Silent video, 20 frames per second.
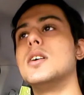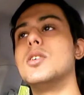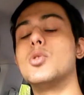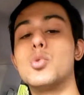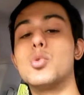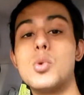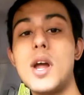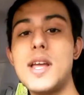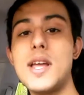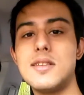
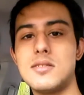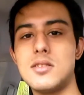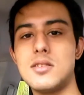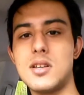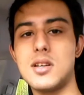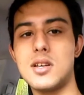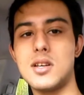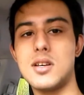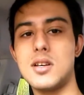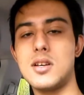great
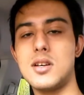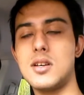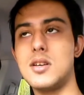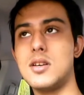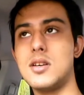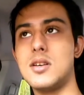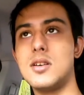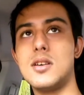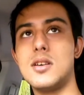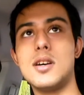
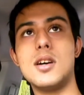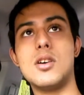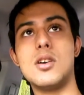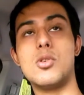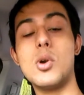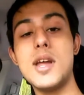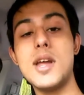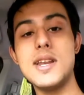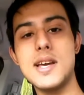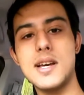
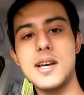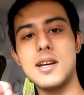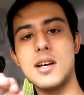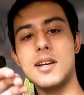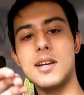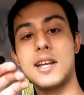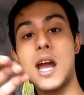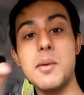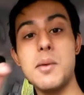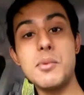
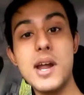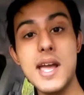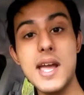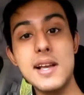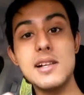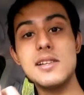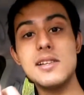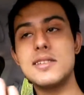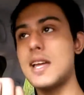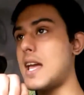camera
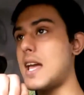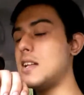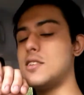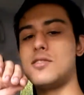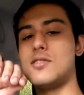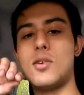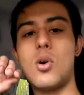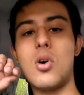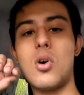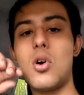angles, and
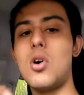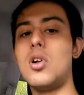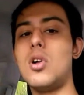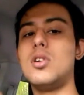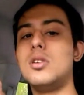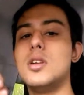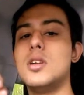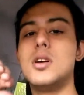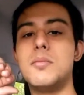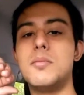it's
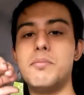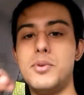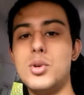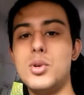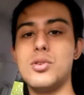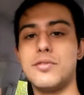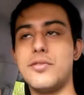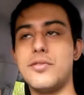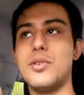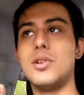all
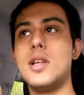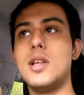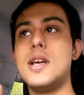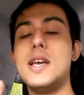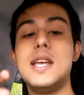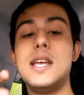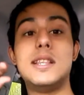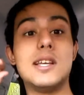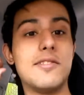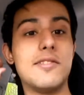beautiful.
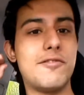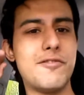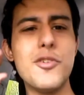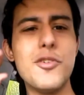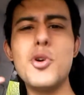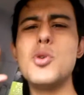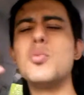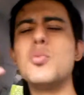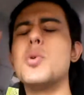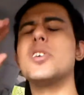The
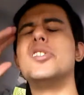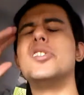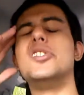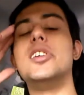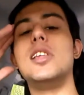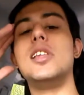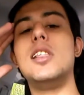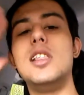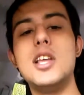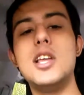food was
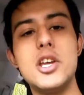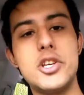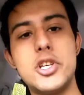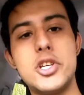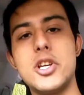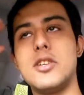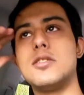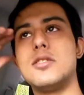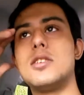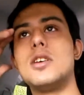
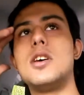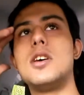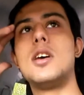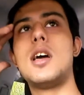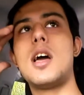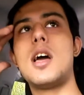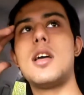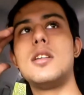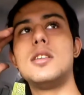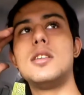delicious.
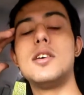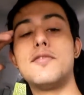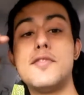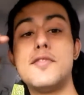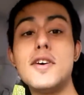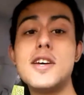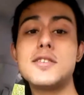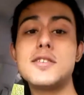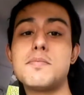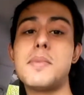The
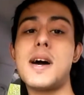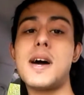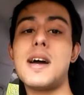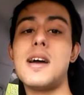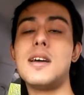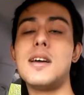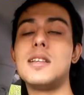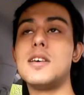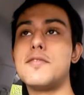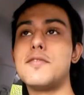first
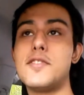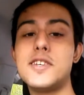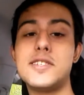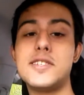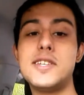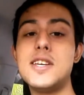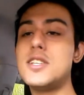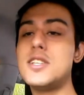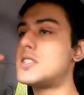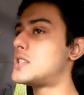
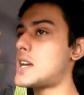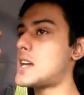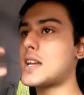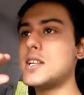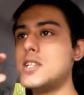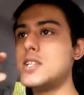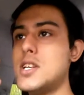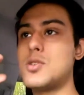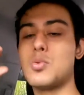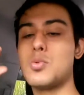dish,
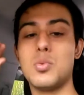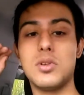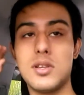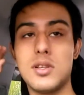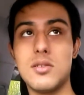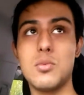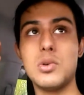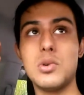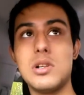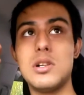second dish
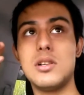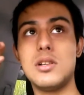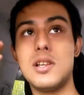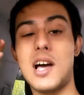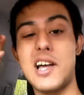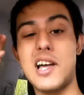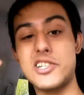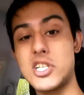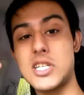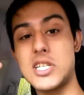
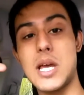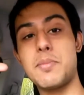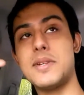are just